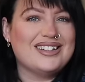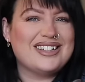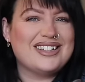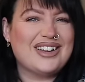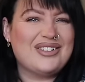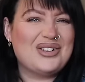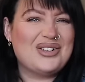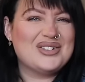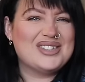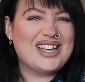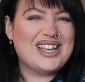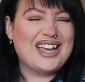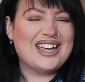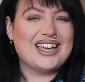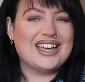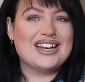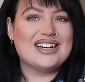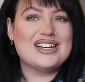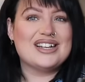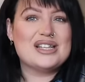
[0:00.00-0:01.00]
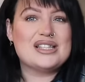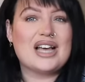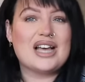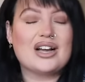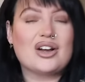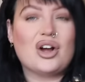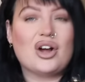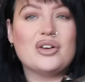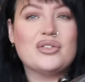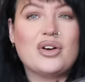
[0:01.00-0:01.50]
You know what I'm saying? It's
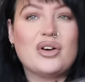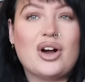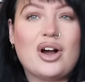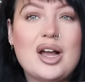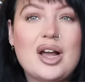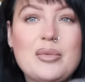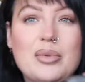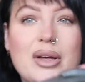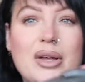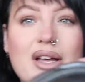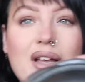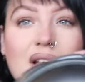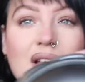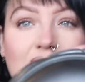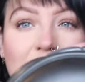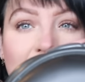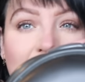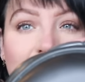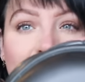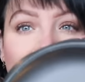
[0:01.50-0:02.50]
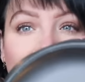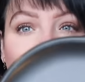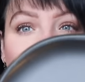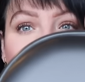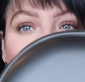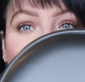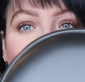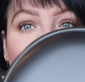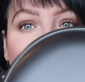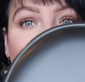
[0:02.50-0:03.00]
that kind of vibe.
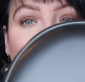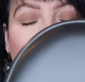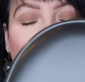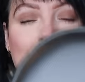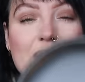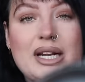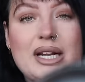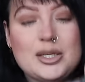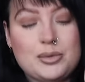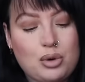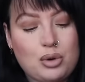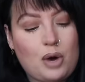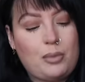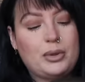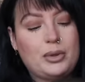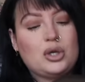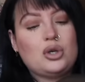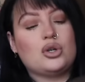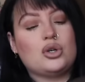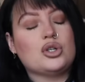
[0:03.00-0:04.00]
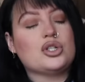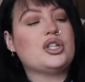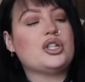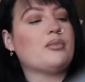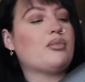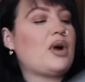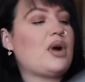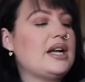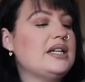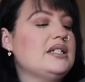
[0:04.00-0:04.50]
I mean, it's proper good. The
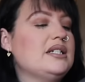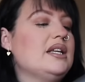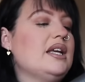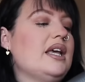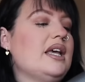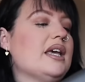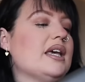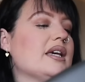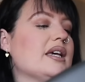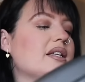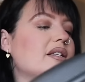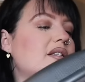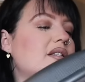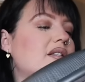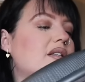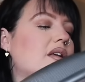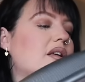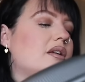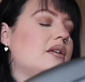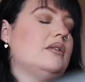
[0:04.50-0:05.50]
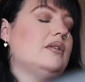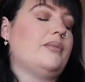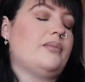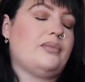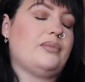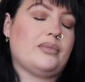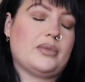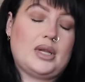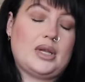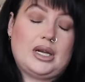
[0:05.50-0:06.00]
brand is,
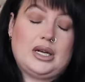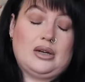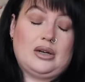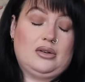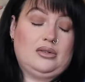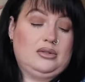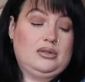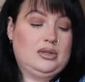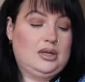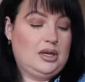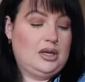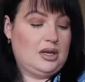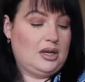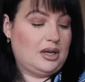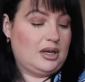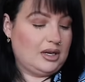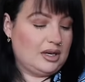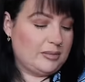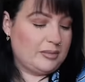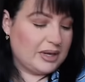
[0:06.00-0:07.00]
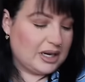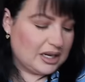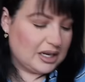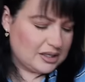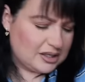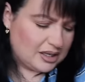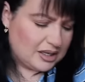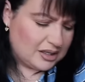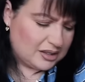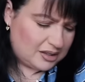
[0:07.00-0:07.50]
hang on, in my
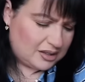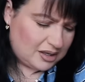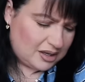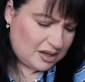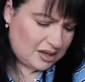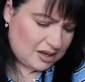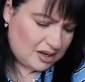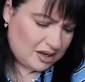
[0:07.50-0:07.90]
glasses,